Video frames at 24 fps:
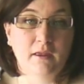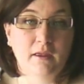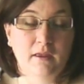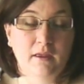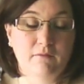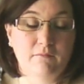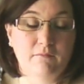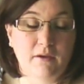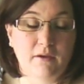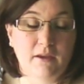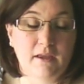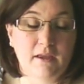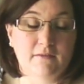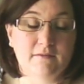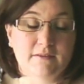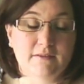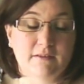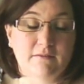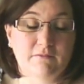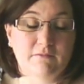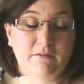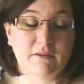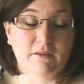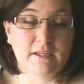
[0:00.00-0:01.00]
If I have
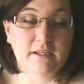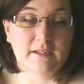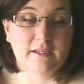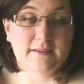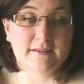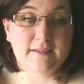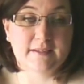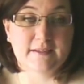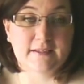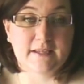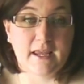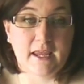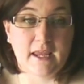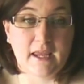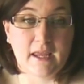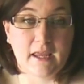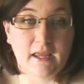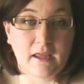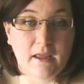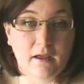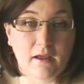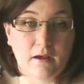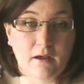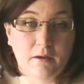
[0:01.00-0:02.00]
stuff that needs to
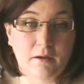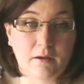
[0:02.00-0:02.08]
stay